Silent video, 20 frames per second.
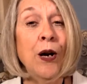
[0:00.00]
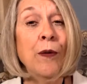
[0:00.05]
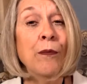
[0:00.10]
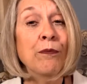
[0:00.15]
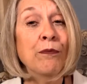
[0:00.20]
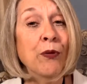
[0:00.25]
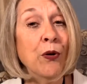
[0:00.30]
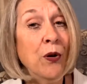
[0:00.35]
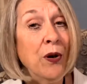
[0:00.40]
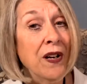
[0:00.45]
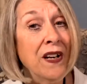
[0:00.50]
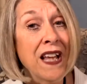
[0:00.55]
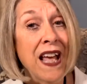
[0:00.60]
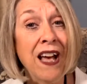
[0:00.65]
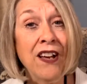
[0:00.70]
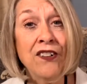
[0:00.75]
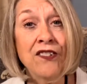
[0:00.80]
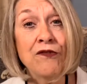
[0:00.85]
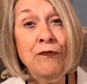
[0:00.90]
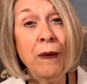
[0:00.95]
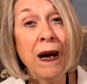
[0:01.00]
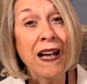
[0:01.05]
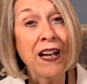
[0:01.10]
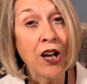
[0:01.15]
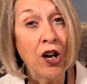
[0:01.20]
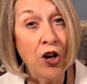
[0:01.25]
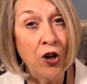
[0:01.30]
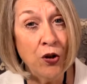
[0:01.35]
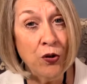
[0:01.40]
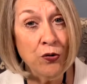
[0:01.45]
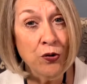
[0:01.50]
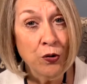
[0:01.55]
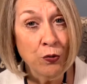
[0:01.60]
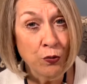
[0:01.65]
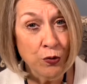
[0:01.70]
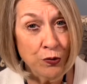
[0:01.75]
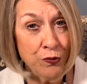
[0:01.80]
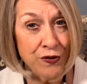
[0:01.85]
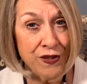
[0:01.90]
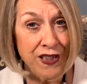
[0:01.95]
born out of my own
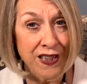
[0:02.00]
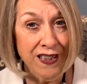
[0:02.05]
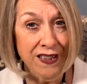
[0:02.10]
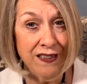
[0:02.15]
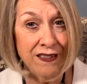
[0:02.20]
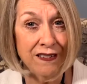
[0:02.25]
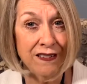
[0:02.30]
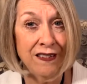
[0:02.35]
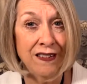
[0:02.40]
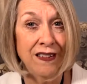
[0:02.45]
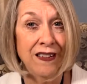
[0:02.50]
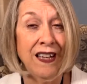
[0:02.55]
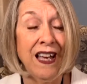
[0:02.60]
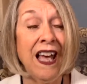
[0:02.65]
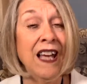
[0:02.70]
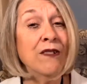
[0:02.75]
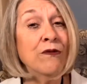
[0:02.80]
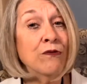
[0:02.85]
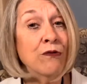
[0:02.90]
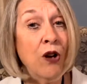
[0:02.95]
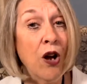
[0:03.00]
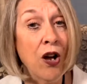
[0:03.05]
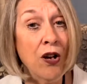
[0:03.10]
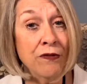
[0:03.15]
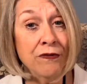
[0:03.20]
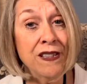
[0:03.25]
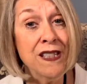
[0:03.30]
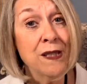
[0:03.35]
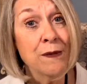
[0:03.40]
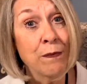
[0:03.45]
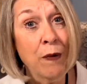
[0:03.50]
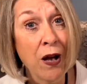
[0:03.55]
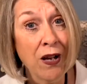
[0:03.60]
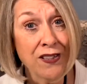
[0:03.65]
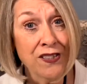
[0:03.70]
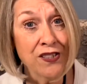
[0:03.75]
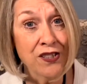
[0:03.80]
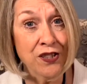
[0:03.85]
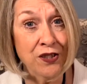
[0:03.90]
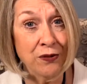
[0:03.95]
wounding and wrong
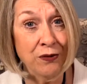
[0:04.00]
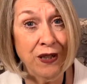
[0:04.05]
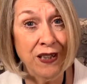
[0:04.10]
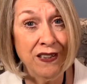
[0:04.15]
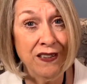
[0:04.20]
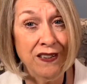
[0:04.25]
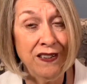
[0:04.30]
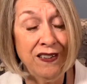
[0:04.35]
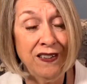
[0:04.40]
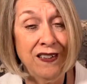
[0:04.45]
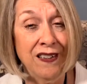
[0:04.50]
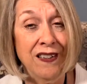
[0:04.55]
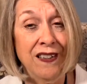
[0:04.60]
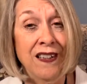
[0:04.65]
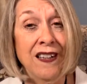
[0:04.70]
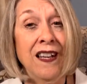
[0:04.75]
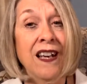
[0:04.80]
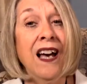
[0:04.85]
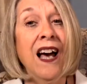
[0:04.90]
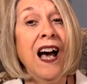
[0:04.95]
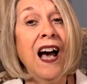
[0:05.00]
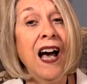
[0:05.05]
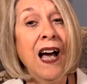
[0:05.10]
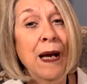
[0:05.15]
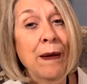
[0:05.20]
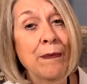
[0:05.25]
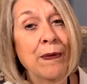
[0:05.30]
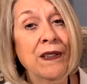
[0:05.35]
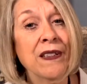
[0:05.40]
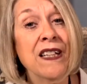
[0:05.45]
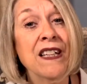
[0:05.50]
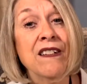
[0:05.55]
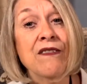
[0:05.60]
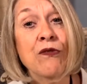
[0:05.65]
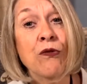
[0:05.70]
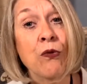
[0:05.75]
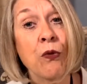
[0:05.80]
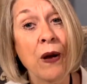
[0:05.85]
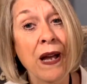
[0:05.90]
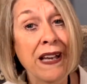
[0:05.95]
response to it, I believe
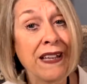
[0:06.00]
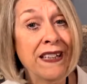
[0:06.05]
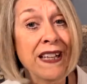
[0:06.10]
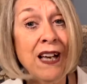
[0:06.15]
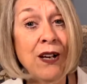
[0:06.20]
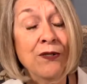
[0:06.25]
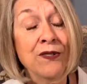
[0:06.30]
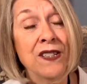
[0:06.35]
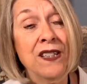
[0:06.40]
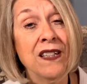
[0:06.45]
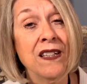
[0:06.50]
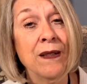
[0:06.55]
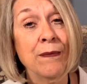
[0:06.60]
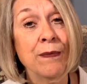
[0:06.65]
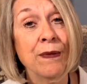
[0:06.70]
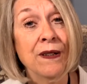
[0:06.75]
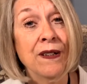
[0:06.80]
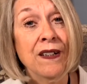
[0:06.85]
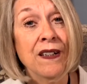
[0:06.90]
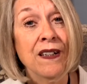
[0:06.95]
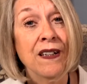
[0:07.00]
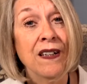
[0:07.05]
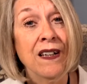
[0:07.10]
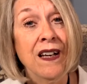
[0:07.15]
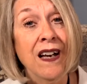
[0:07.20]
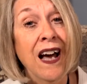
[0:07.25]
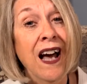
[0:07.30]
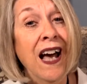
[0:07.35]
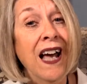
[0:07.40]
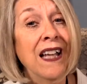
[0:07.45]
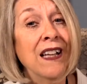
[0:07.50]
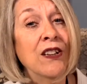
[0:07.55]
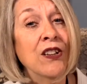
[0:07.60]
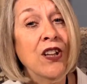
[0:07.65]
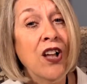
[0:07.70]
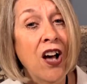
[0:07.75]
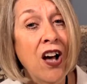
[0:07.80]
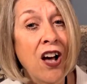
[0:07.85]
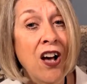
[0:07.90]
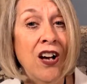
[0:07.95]
way down deep I
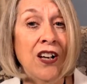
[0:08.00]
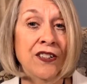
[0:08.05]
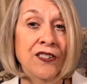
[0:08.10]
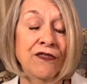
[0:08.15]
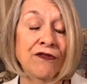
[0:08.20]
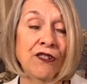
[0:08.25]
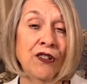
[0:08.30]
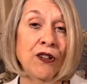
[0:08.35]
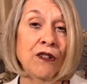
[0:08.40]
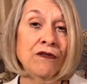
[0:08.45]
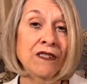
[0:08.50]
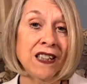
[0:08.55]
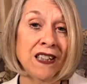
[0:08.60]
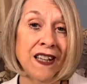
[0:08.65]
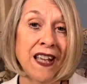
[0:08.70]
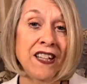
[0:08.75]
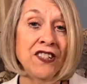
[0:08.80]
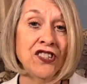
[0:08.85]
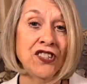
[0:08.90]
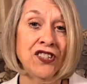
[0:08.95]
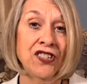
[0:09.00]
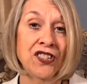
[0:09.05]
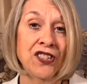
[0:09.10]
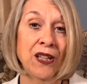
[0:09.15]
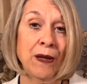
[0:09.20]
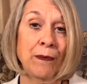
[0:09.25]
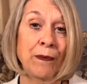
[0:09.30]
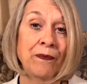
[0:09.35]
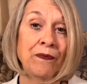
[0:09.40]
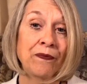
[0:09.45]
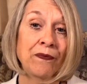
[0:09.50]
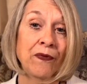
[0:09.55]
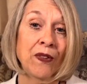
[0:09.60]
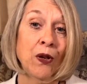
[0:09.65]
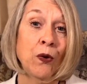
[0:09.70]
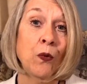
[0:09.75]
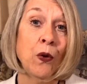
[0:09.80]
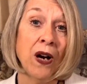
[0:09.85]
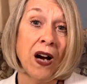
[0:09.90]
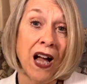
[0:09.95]
longed for a relationship
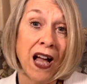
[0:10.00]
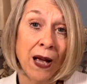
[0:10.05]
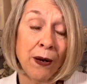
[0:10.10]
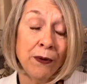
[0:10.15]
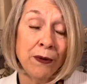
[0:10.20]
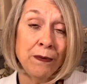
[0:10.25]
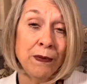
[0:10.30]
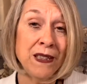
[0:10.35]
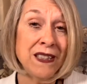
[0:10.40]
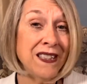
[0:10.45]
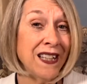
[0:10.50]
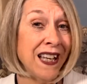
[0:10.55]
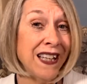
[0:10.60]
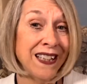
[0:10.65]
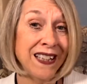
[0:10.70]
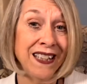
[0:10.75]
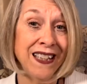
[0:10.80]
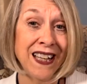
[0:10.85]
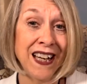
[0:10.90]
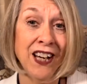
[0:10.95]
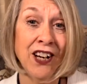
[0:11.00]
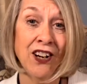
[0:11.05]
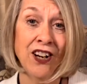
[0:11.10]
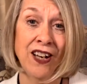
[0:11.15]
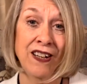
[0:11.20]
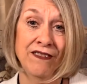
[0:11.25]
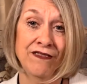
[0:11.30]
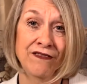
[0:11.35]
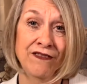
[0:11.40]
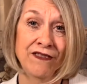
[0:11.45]
where I would be taken care of,